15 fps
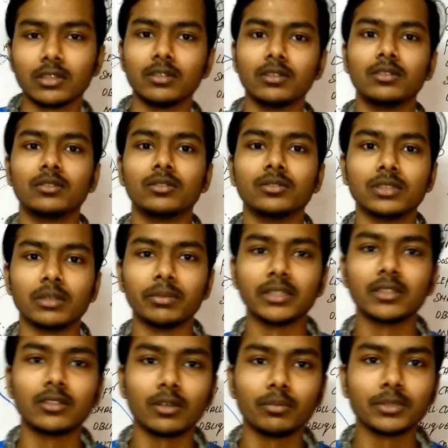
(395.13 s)
to some
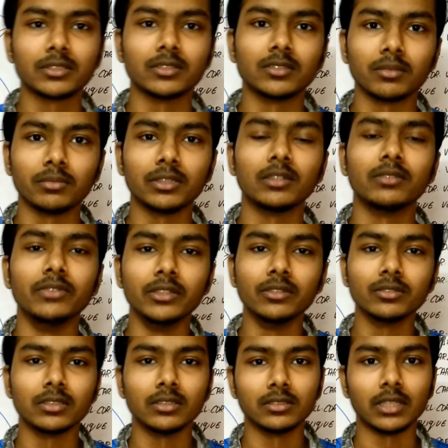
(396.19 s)
other topics on some other
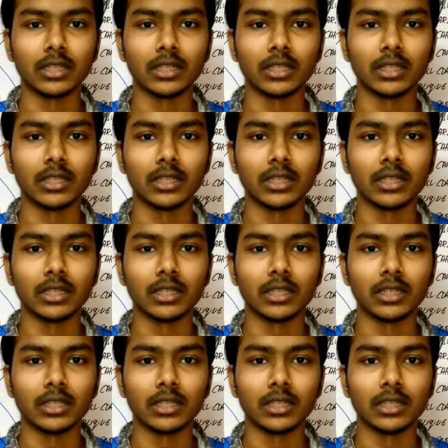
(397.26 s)
videos.